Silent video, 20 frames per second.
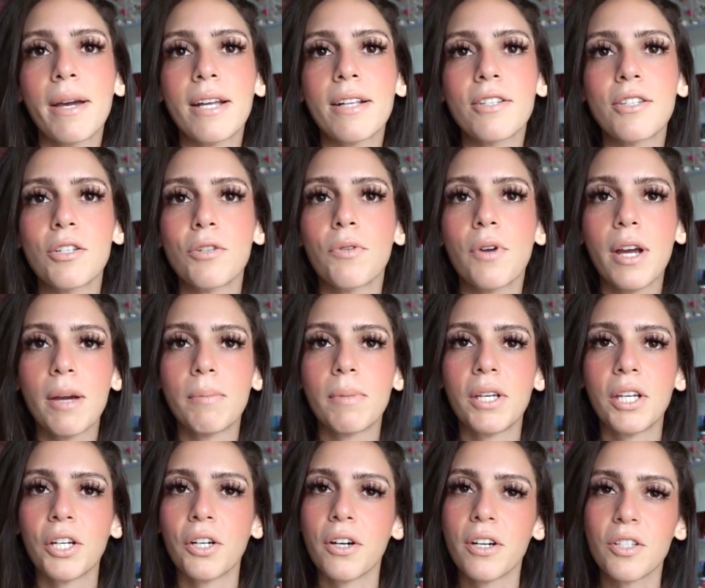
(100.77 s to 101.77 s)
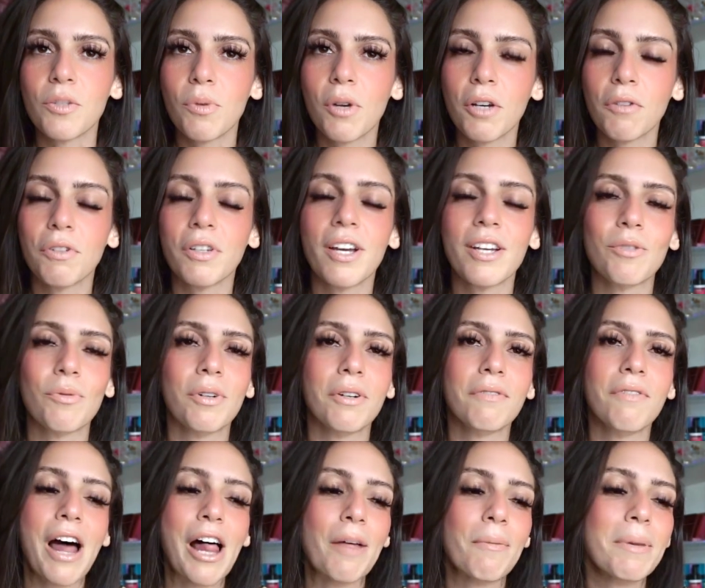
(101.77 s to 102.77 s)
Instagram here as well if you guys want to
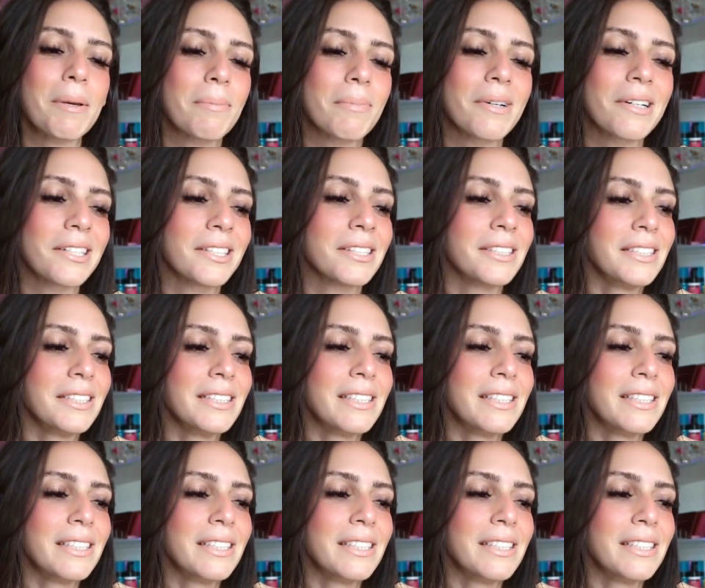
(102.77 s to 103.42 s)
follow me but